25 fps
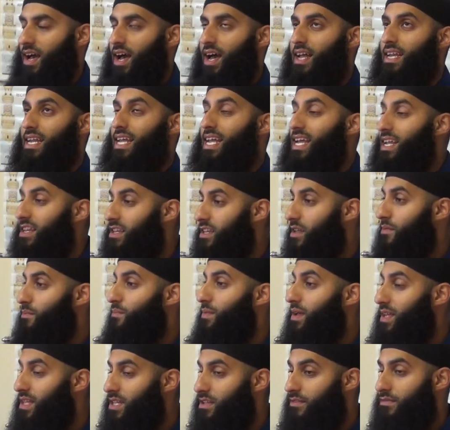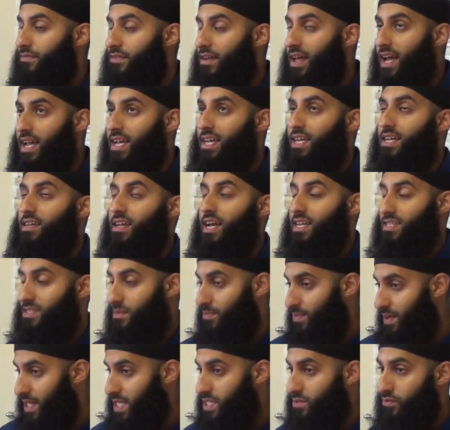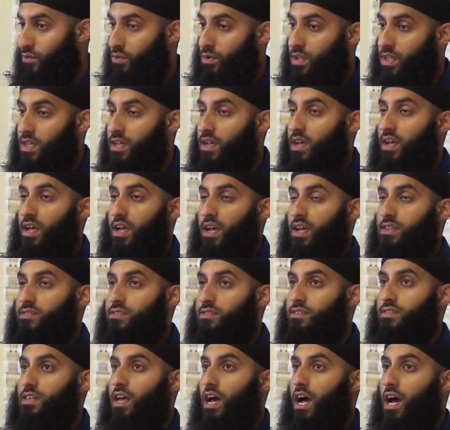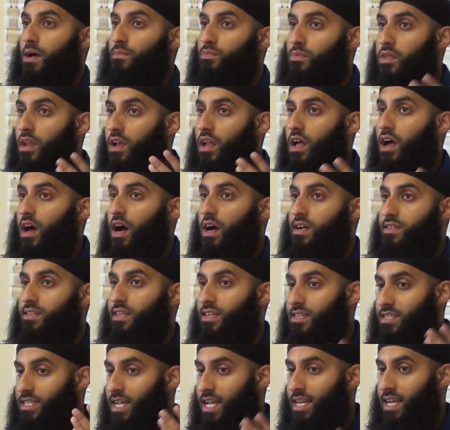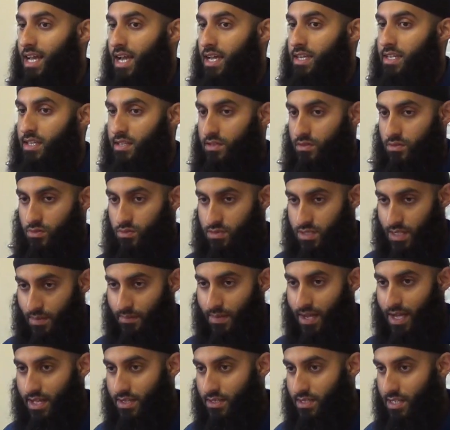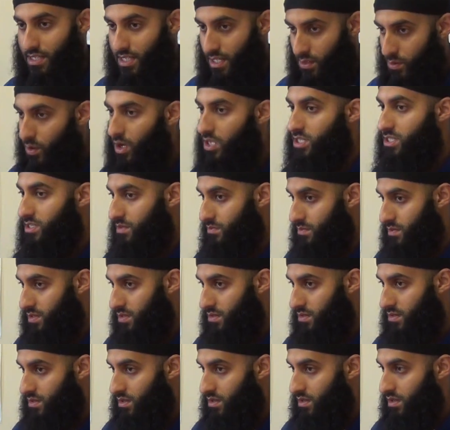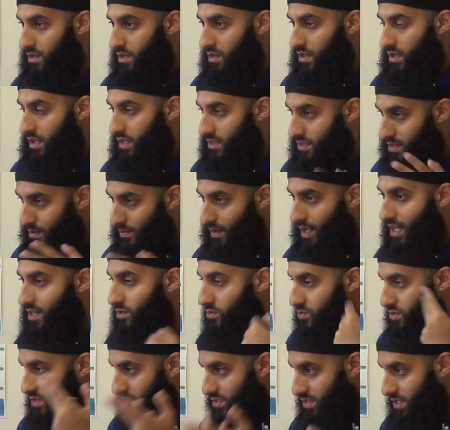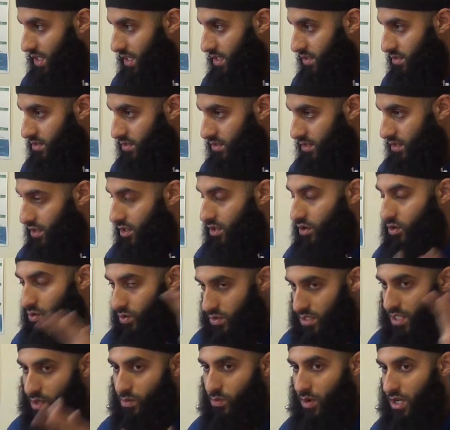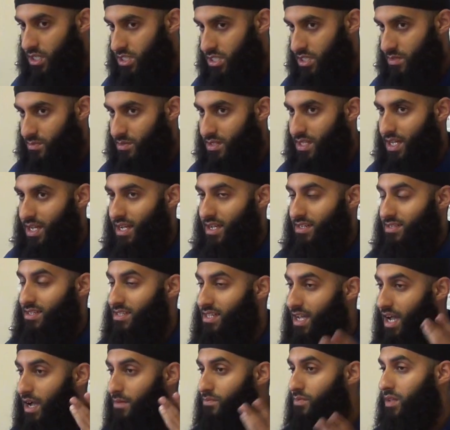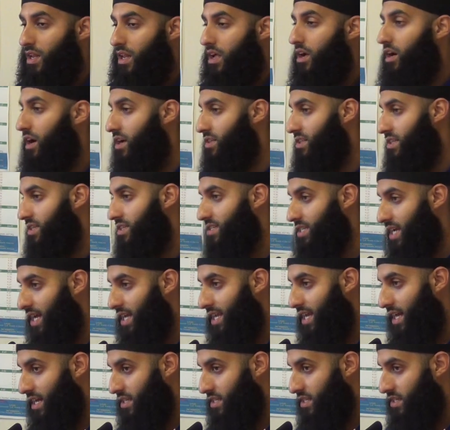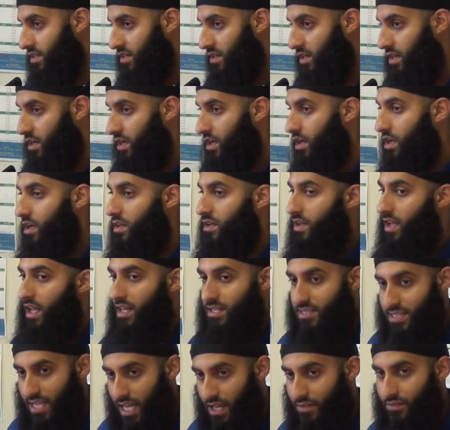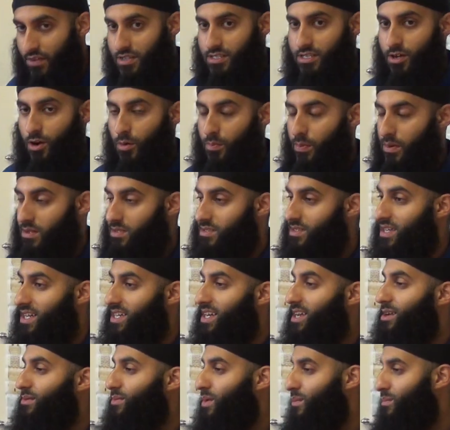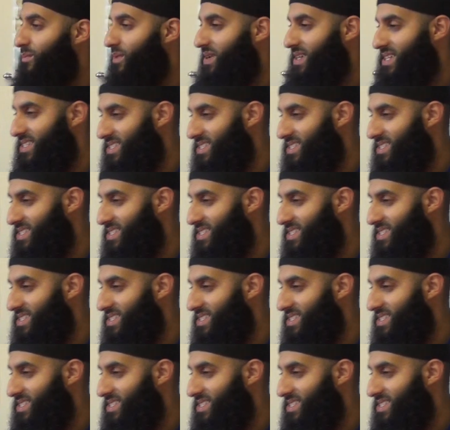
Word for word: and in the in the flight, he, as the plane's falling, he says, Ya Abdul Qadir Jailani, who is a man that they worshipped. He's a man who's a saint who they worshipped. He says, Ya Abdul Qadir Jailani, save us, help us. And I remember